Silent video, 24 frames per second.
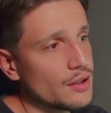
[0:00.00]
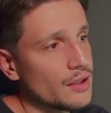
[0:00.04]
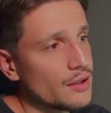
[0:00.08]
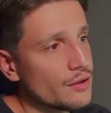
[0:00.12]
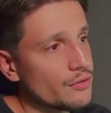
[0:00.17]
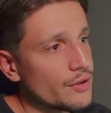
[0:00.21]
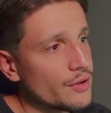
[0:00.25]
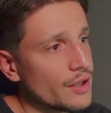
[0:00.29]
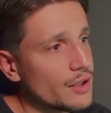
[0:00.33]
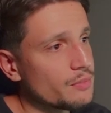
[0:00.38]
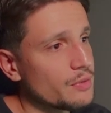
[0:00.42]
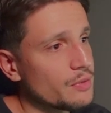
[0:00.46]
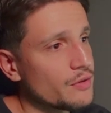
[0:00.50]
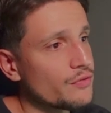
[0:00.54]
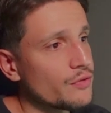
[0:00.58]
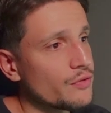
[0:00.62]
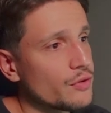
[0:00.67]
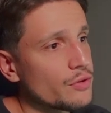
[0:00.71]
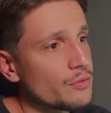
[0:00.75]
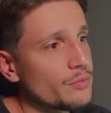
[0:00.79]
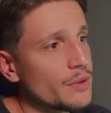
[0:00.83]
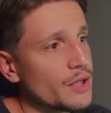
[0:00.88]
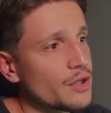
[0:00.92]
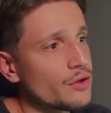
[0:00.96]
right, before
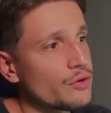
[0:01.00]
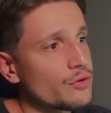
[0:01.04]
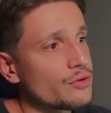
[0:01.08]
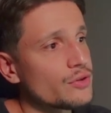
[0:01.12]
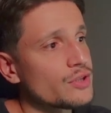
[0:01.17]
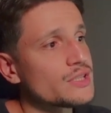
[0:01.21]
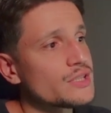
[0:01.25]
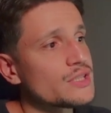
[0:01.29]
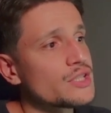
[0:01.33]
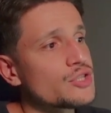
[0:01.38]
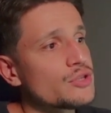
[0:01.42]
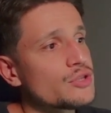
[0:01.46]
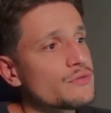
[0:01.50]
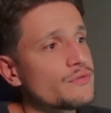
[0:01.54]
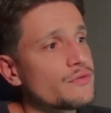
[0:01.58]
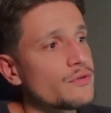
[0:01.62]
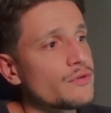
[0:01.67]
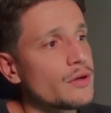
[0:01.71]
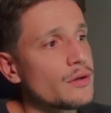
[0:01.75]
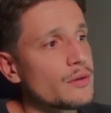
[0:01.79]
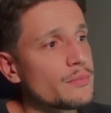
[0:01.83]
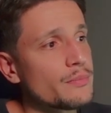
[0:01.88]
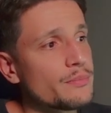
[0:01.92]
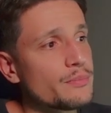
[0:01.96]
you make your decision
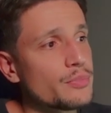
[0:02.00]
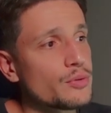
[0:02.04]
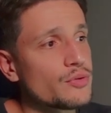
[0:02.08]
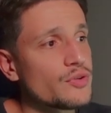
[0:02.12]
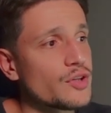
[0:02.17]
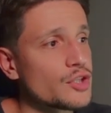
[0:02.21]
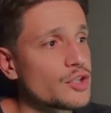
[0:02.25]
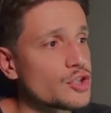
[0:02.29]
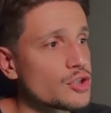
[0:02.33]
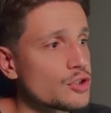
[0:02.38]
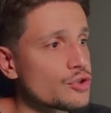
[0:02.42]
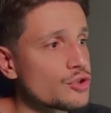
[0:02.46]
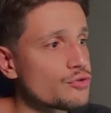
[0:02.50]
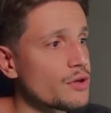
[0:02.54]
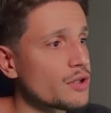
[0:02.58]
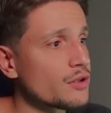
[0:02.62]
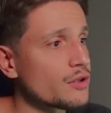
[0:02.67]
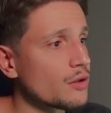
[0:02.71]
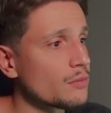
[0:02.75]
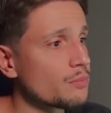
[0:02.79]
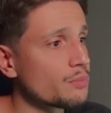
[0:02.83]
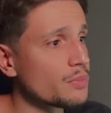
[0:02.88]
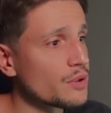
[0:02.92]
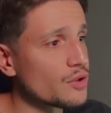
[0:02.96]
for potential trade
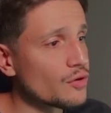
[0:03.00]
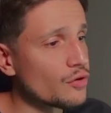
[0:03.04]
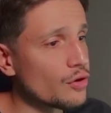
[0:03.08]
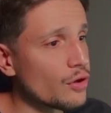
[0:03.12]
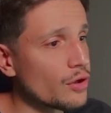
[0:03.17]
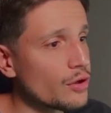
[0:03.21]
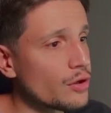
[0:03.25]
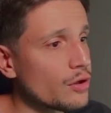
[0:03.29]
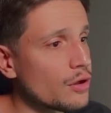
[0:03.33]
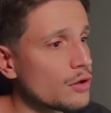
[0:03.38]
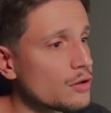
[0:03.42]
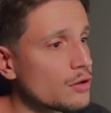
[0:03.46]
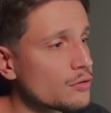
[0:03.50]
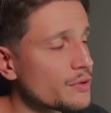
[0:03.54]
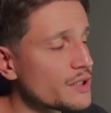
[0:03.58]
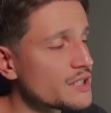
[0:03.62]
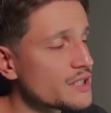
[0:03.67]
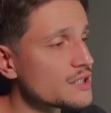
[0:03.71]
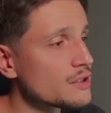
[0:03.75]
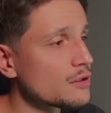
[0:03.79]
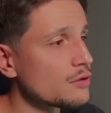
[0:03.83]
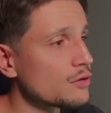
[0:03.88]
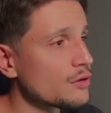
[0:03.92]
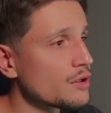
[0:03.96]
on Bitcoin,
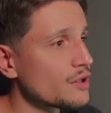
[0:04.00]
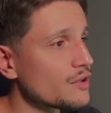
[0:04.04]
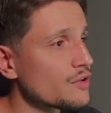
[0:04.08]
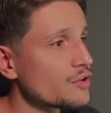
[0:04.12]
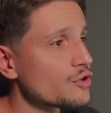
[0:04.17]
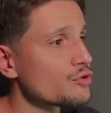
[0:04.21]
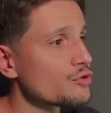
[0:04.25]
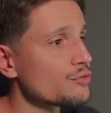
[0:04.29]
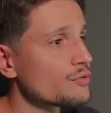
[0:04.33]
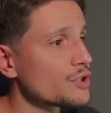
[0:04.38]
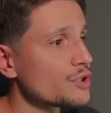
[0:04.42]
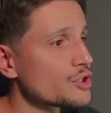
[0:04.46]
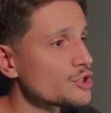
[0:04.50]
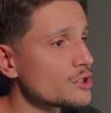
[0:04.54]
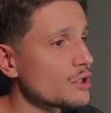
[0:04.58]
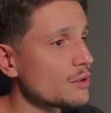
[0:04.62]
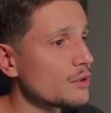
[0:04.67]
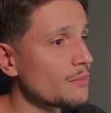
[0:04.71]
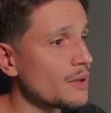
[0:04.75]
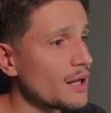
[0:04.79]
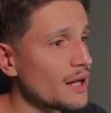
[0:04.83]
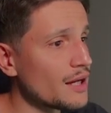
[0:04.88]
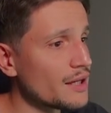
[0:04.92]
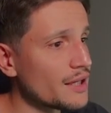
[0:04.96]
always look at the traditional
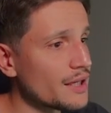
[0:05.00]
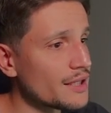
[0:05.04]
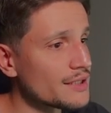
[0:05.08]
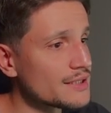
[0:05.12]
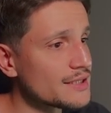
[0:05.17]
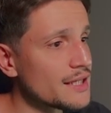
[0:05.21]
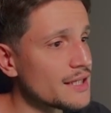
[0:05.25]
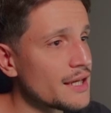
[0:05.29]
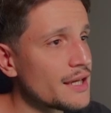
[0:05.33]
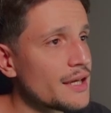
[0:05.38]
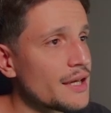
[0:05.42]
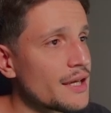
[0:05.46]
markets.